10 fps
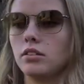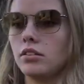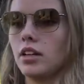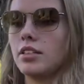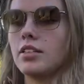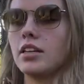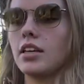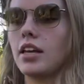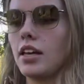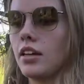Let it sink
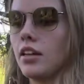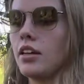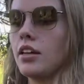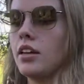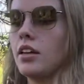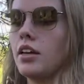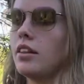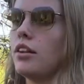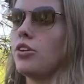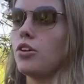again.
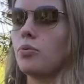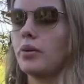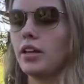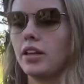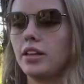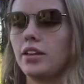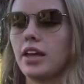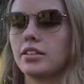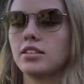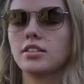And you're gonna reel in the
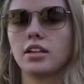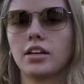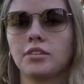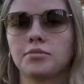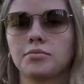excess line.